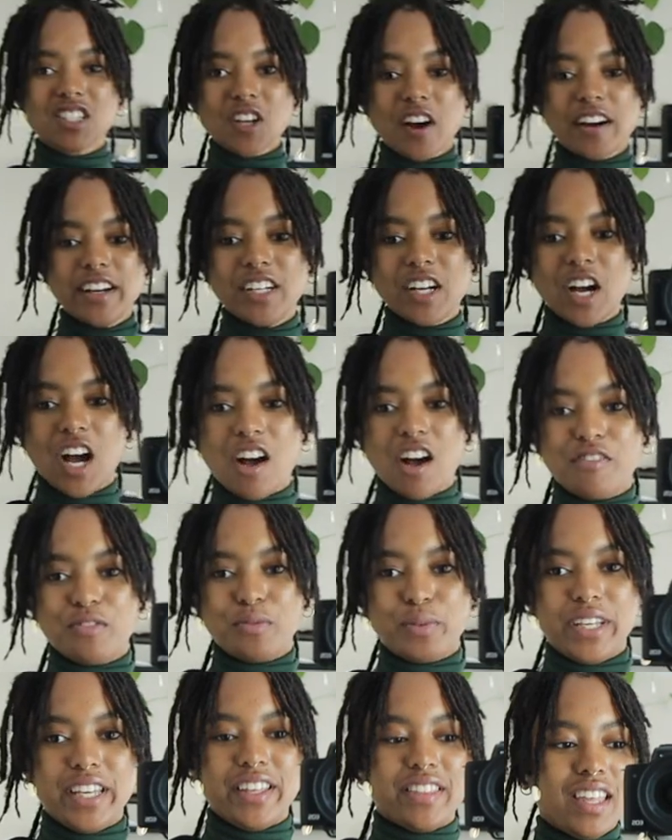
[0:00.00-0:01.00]
starting off
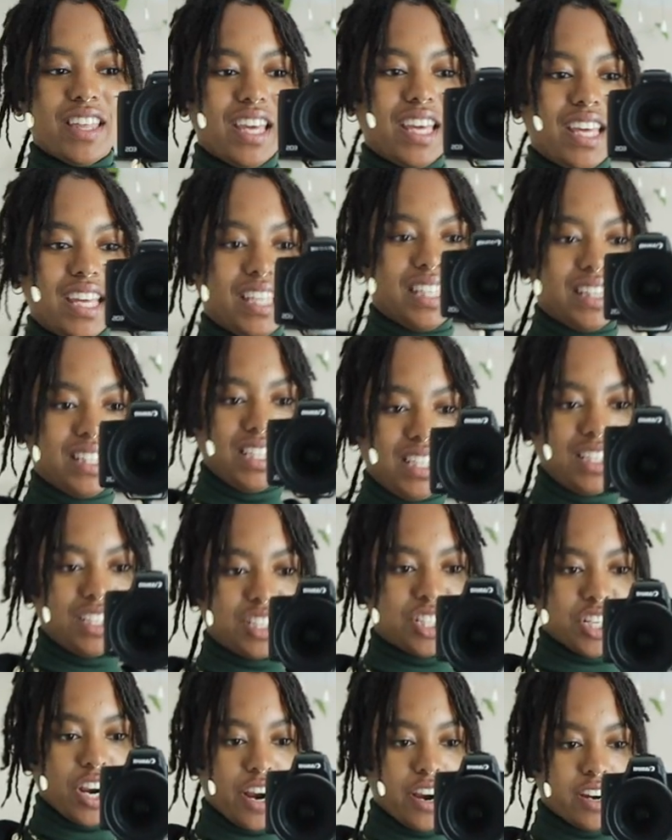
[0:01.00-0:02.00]
with the
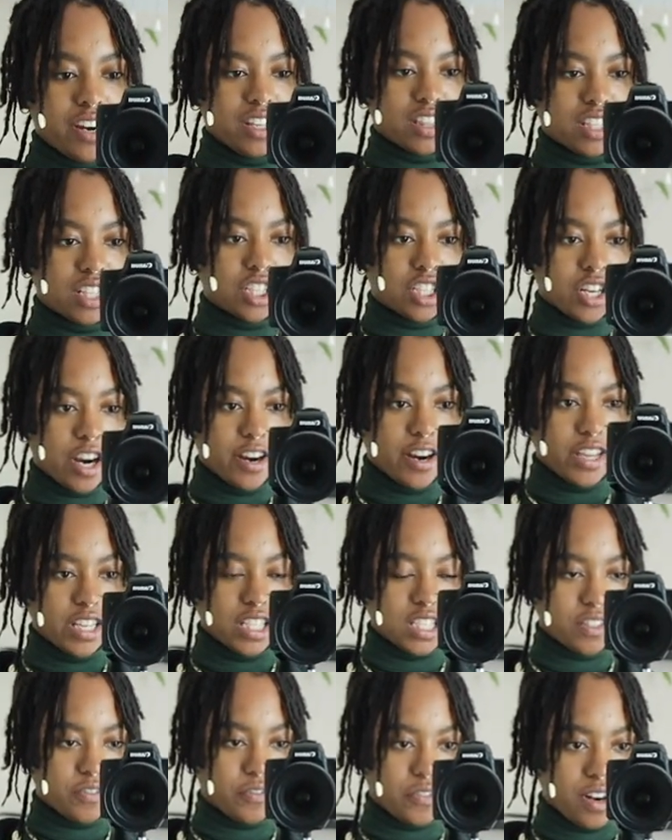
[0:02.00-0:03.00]
shirt. The shirt
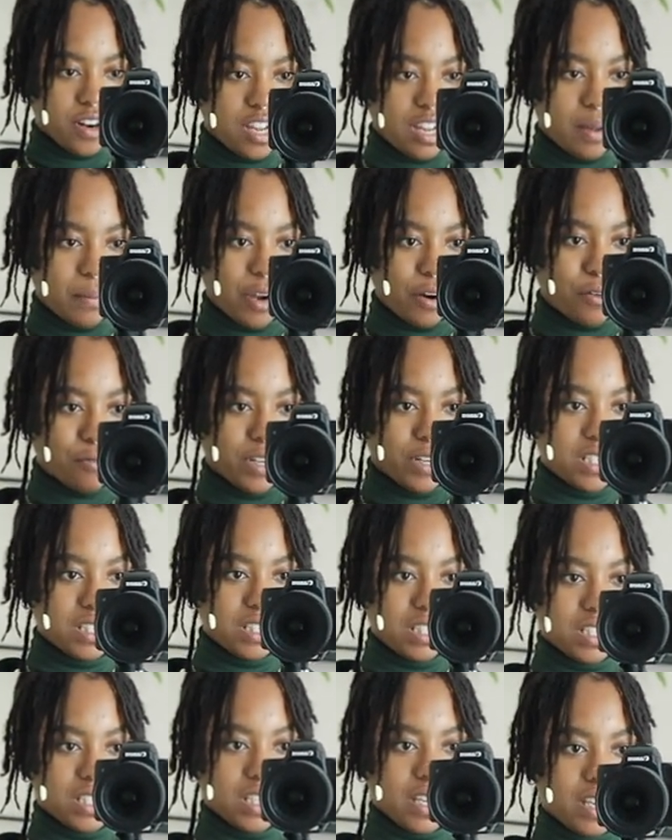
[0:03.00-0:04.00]
is from
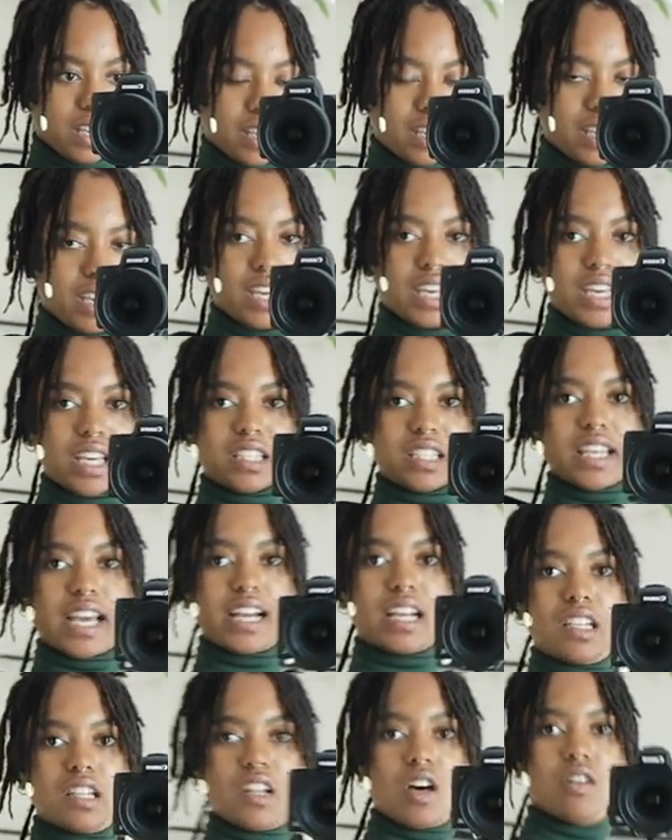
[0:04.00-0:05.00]
Aritzia. It's
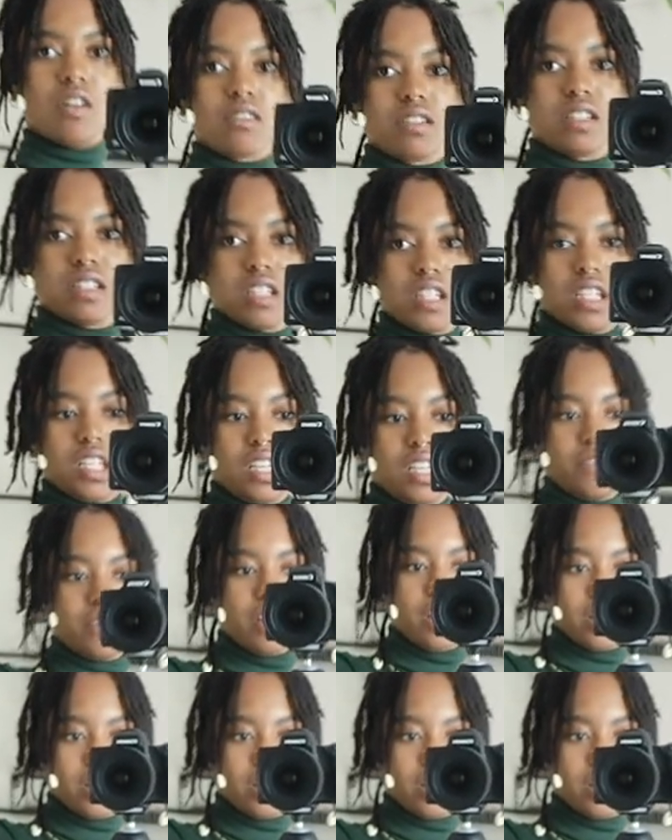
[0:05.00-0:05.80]
like a long sleeve